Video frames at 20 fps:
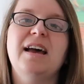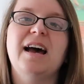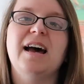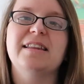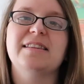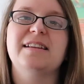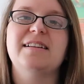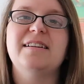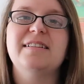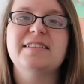
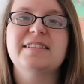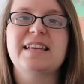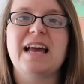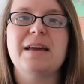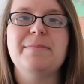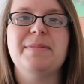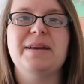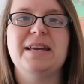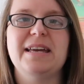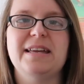And the last
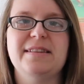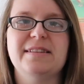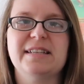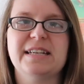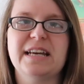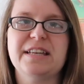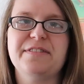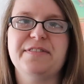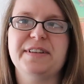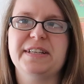game in
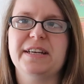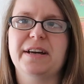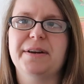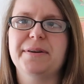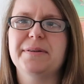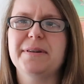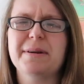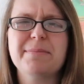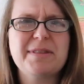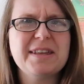today's video,
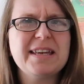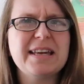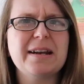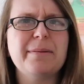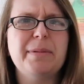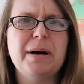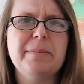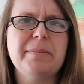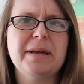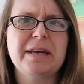and I'm thinking I
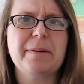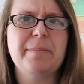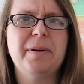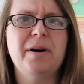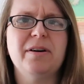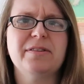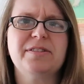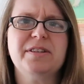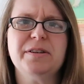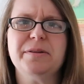might make a
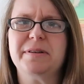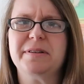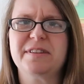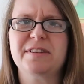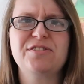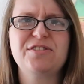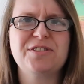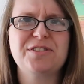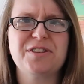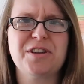part 2 because
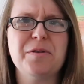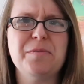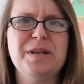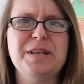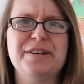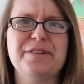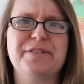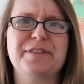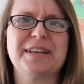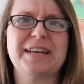there's just so many
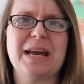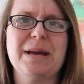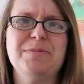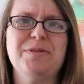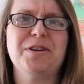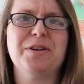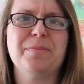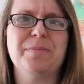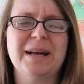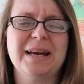different games
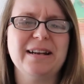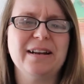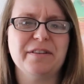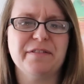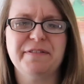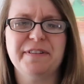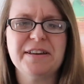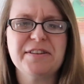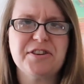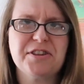you can play,
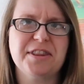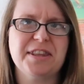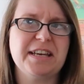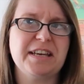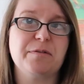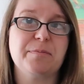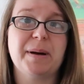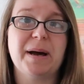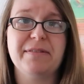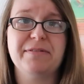like fetch and
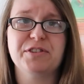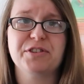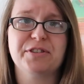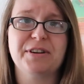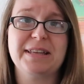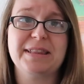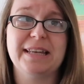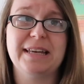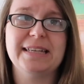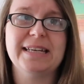things, but I haven't
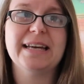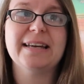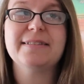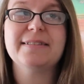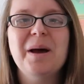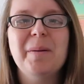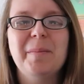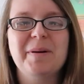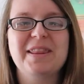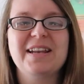trained that yet.
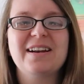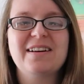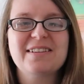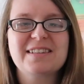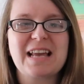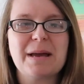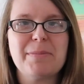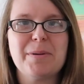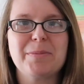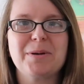But the last
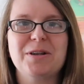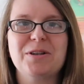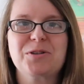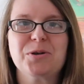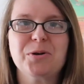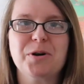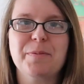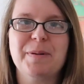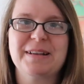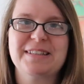game I'm going to
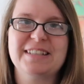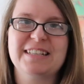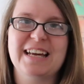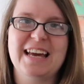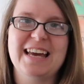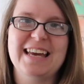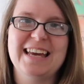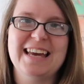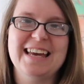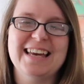talk about
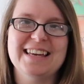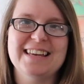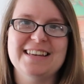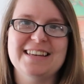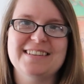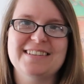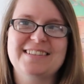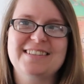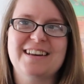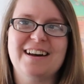today
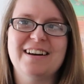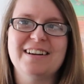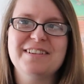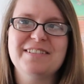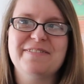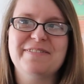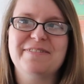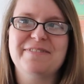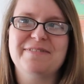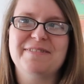is kind
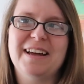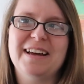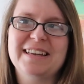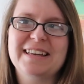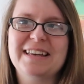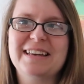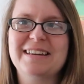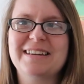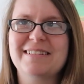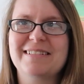of
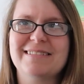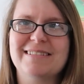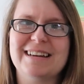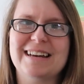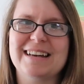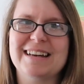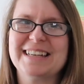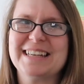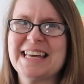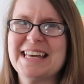like
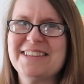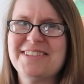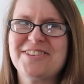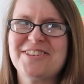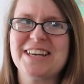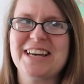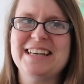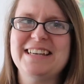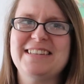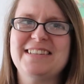a kiss
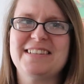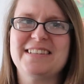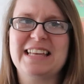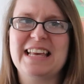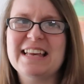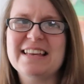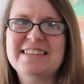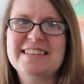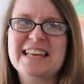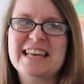chase,
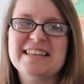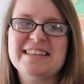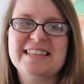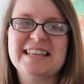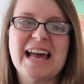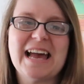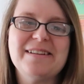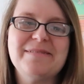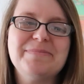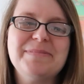kiss
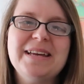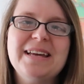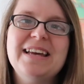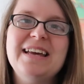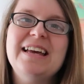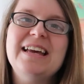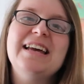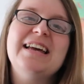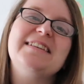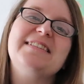game.
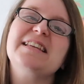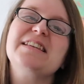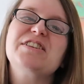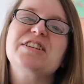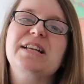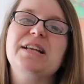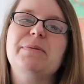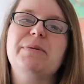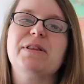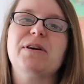
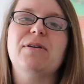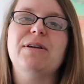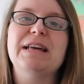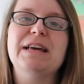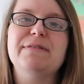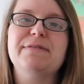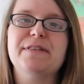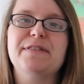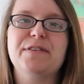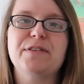essentially with
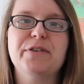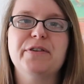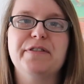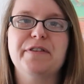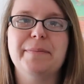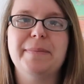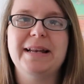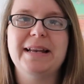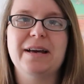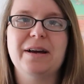Olive, if you're not
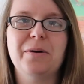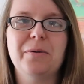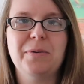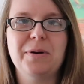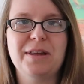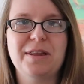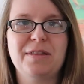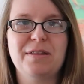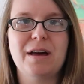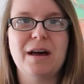familiar
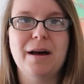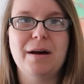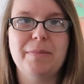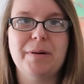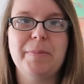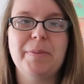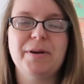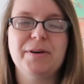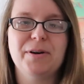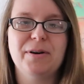with
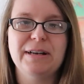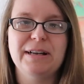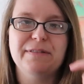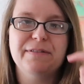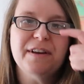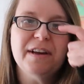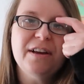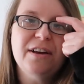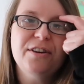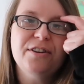my bird
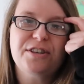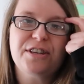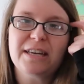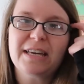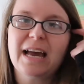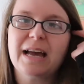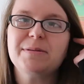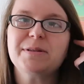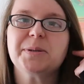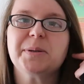Olive,
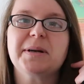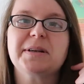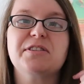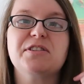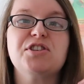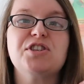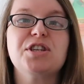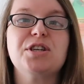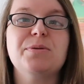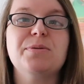she came to us
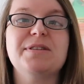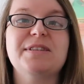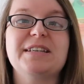and she was